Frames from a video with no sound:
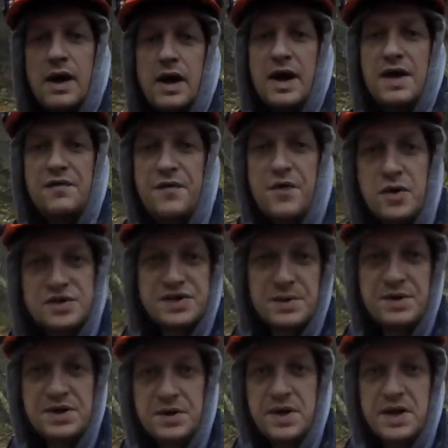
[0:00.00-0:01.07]
Hiya folks, how
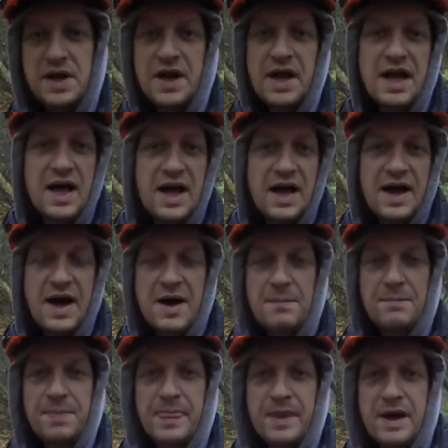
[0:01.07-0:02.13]
are you doing?
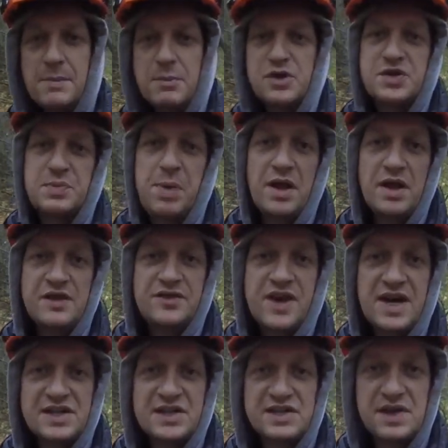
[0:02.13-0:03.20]
I must
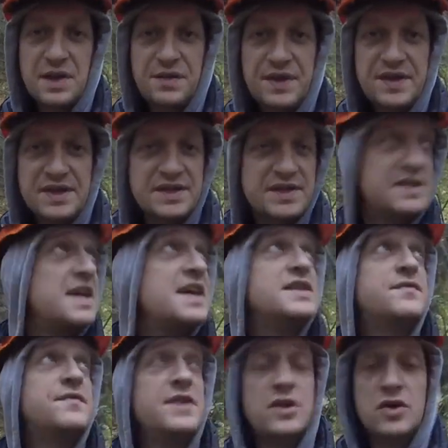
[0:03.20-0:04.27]
apologise because I think that
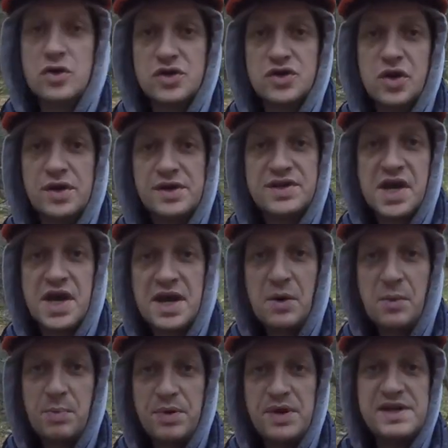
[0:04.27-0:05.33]
today's video is going to turn
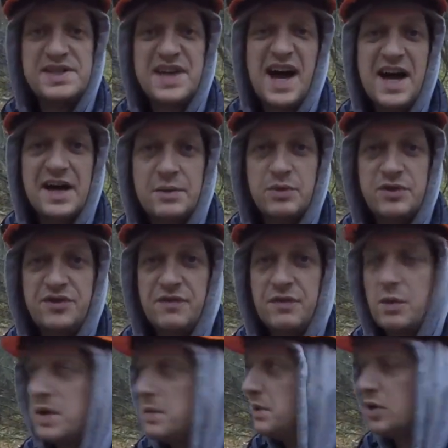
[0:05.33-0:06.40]
out pretty dark
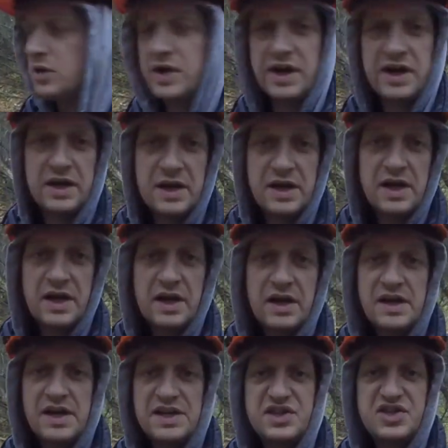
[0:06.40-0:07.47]
whichever way we look at it.
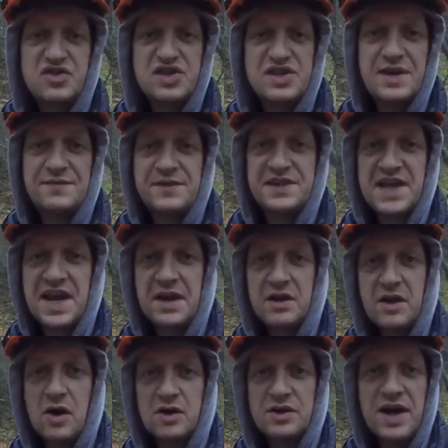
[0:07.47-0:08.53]
It's just after 10
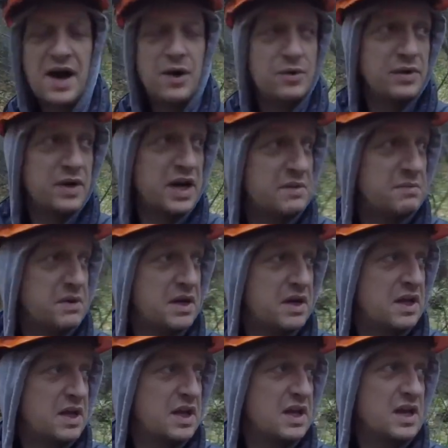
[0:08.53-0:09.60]
o'clock now and
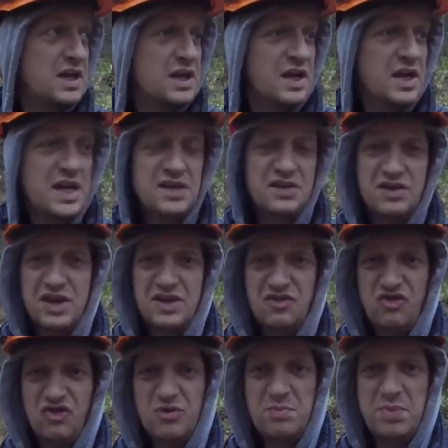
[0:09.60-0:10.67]
it
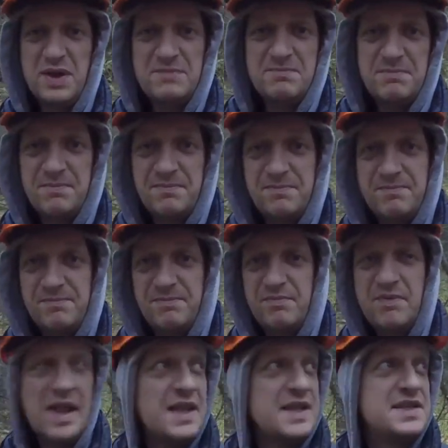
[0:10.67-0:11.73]
should be
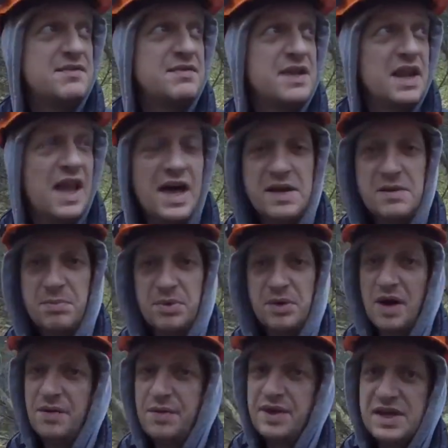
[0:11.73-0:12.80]
relatively light,
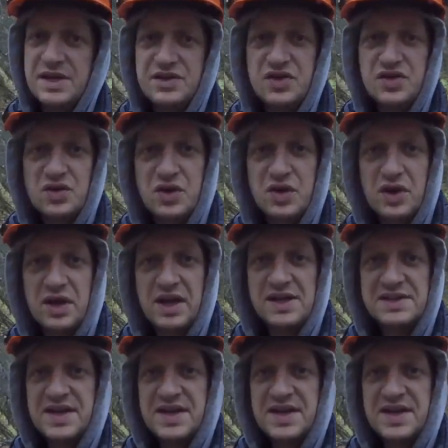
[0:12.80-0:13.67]
but I think it's just only going to get